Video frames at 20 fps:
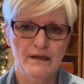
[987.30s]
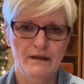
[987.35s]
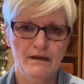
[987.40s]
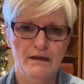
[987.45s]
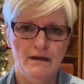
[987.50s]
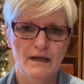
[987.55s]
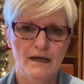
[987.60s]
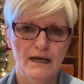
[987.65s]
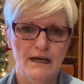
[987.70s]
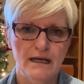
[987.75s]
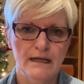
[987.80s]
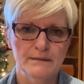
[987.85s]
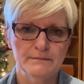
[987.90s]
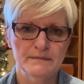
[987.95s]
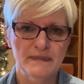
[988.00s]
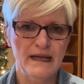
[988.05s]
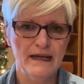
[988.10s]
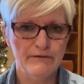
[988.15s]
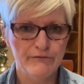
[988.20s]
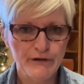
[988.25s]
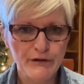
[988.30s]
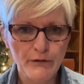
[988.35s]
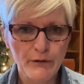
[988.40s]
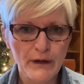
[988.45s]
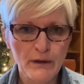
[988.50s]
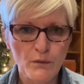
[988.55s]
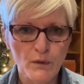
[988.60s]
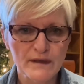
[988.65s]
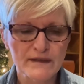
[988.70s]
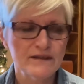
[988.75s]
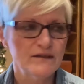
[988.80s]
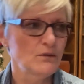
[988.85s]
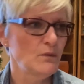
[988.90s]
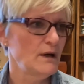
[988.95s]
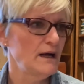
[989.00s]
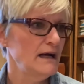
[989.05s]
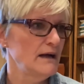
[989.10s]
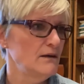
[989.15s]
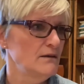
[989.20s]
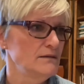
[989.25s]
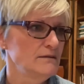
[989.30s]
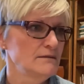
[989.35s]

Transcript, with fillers: Um, every great once in a while,